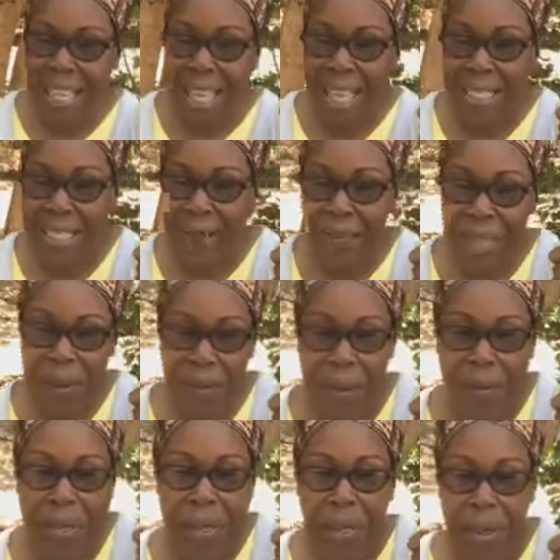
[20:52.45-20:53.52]
And sometimes what
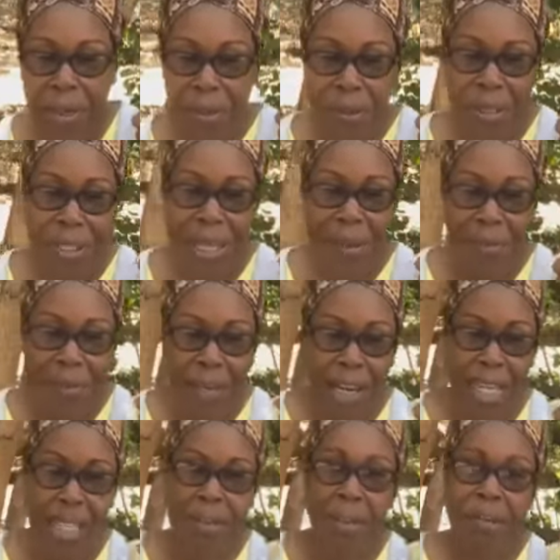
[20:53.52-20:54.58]
we're going through is not for
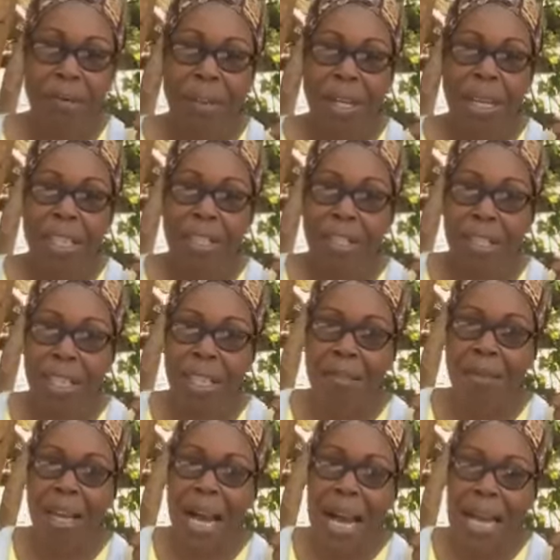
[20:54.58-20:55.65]
us, but for us to
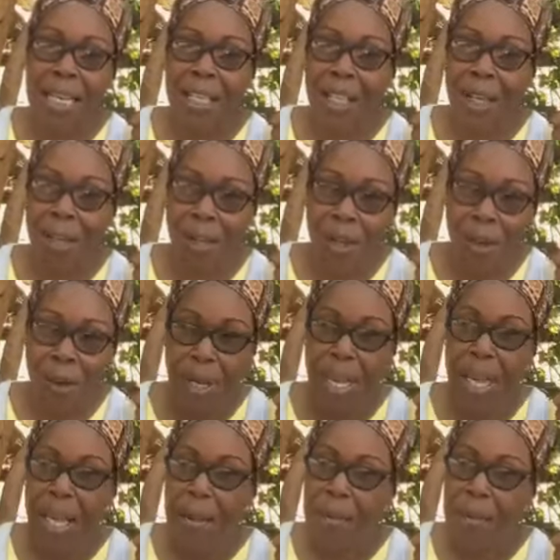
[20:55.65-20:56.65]
give God the glory.